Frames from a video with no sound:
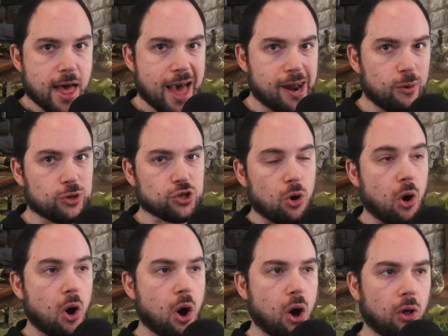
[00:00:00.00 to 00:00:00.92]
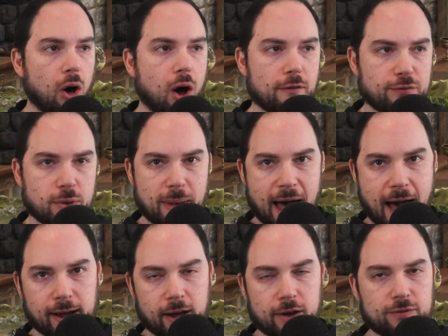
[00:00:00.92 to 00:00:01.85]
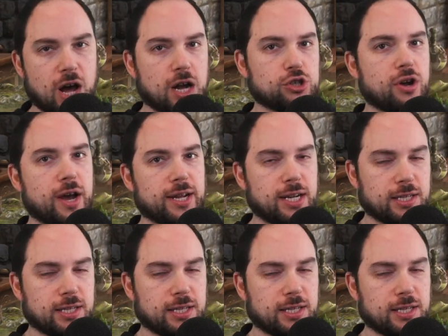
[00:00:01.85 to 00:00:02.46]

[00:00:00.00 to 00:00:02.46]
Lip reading: And it was all off the back of not trying